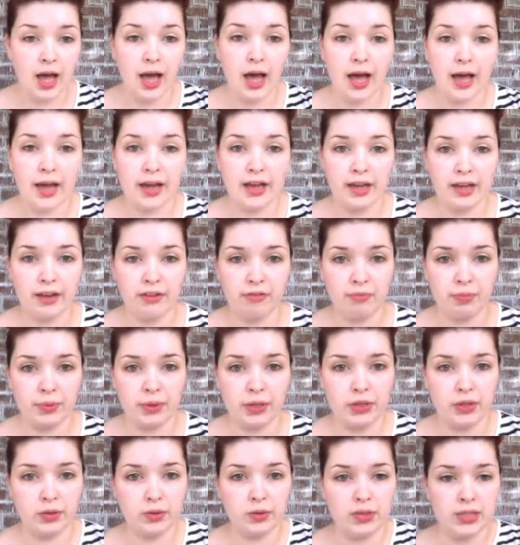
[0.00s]
I have
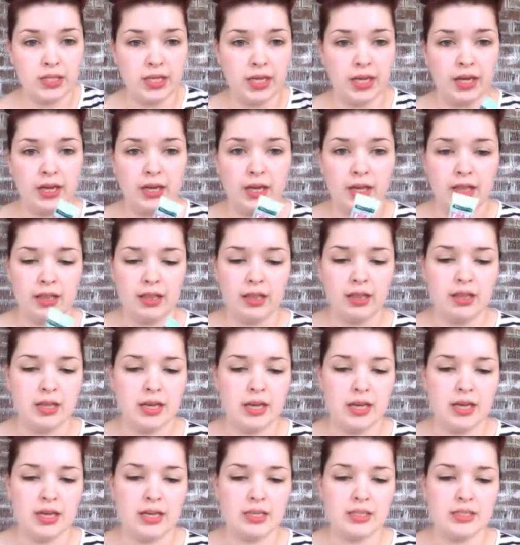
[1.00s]
been using
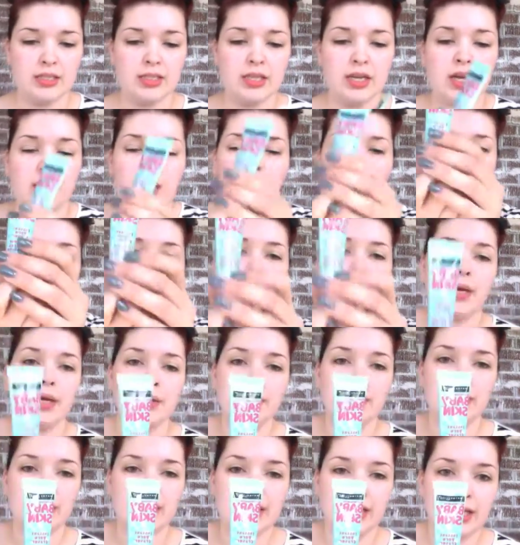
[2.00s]
this
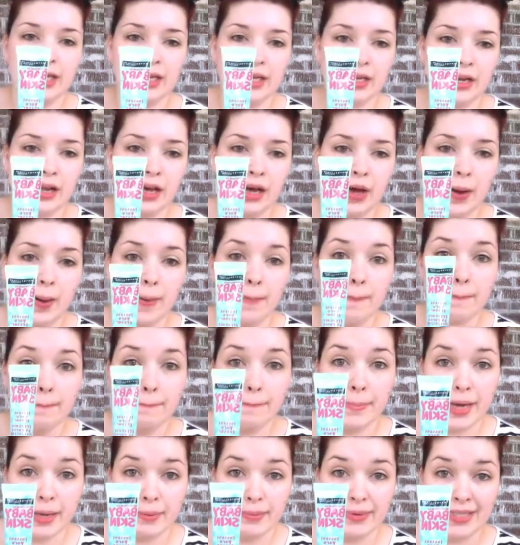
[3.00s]
Maybelline
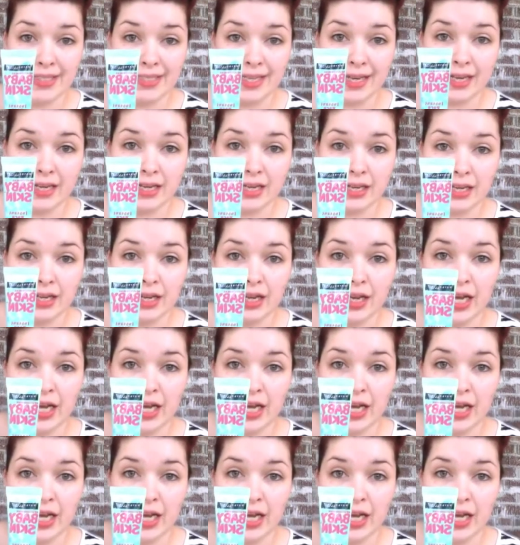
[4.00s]
Baby Skin.